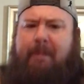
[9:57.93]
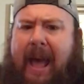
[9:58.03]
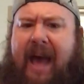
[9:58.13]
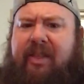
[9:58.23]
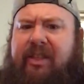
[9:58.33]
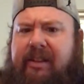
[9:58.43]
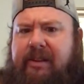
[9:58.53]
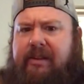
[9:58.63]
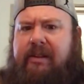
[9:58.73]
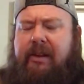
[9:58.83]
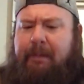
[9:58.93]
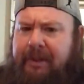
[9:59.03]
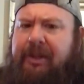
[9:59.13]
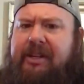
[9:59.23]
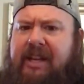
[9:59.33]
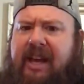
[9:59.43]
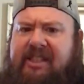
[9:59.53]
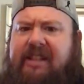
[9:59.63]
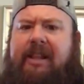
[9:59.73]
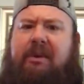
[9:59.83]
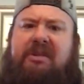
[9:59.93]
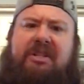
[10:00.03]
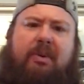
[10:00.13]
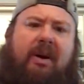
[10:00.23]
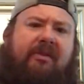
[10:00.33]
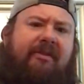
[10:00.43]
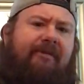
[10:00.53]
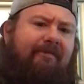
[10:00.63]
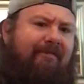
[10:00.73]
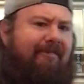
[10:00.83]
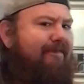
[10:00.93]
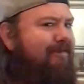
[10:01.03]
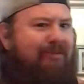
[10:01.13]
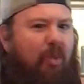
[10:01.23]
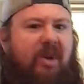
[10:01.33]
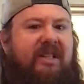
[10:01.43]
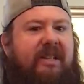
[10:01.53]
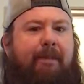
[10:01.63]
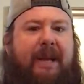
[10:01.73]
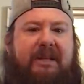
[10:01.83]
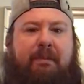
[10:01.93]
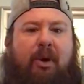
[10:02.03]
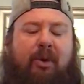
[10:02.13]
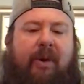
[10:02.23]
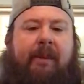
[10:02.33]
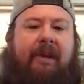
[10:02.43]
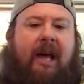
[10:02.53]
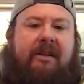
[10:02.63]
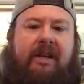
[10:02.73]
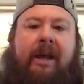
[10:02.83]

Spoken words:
Math, ability, I think that was 12. Wasn't the best program, guys.